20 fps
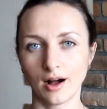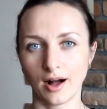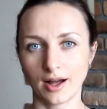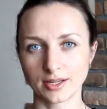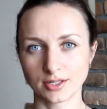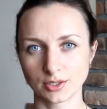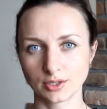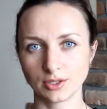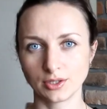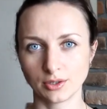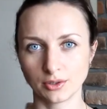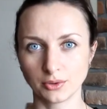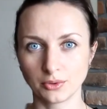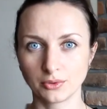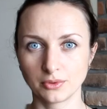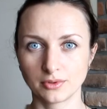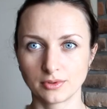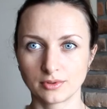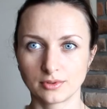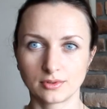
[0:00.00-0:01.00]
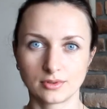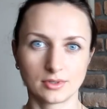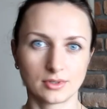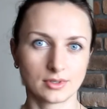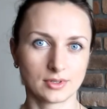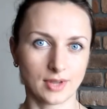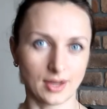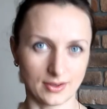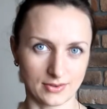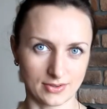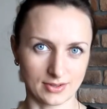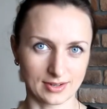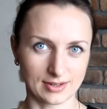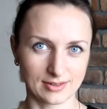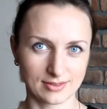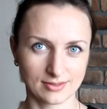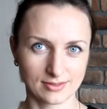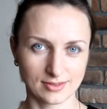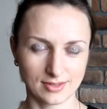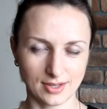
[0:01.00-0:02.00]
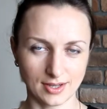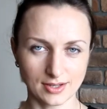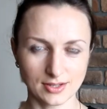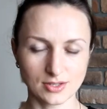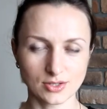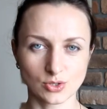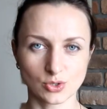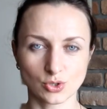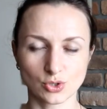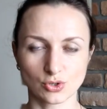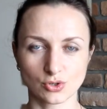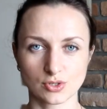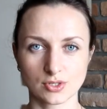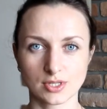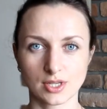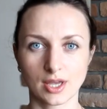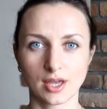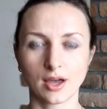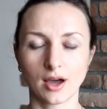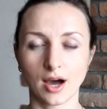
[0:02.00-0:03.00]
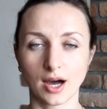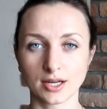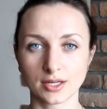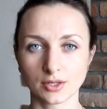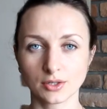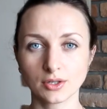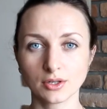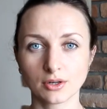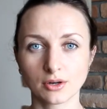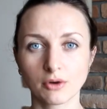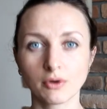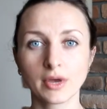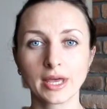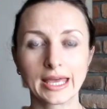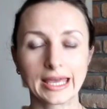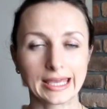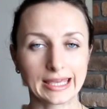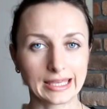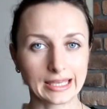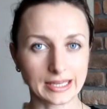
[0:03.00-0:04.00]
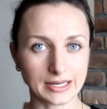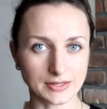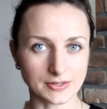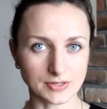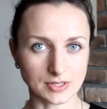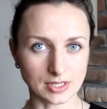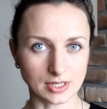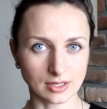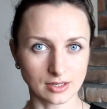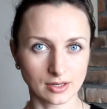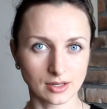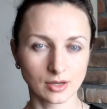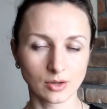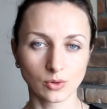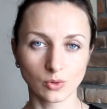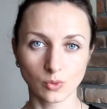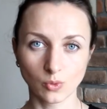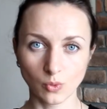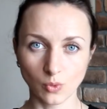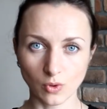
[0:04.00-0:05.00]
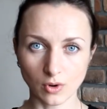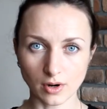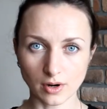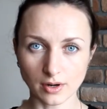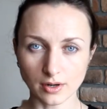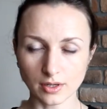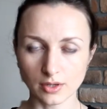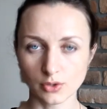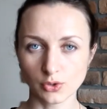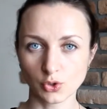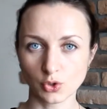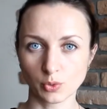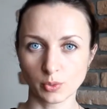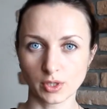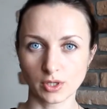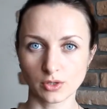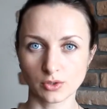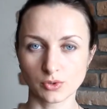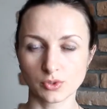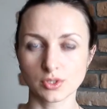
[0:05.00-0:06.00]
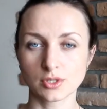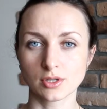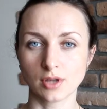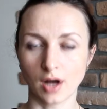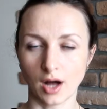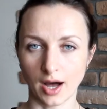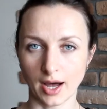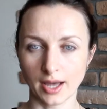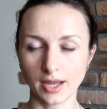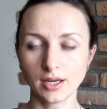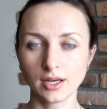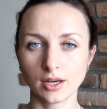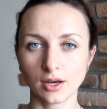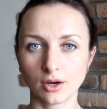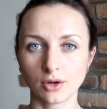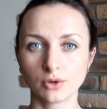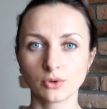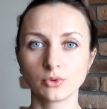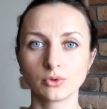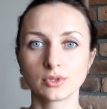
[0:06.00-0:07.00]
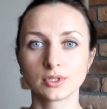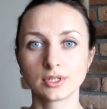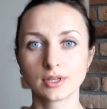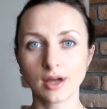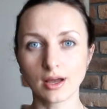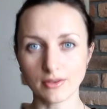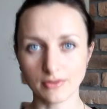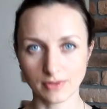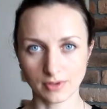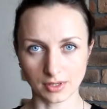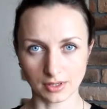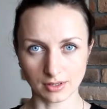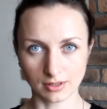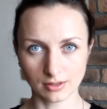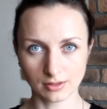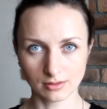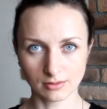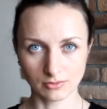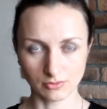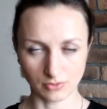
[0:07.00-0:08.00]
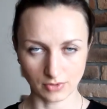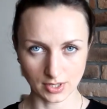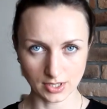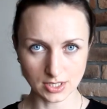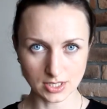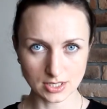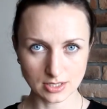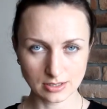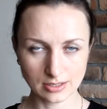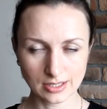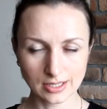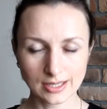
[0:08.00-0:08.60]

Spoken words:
I don't know nothing. Yes, you should say I don't know anything. Or you may use I know nothing, right?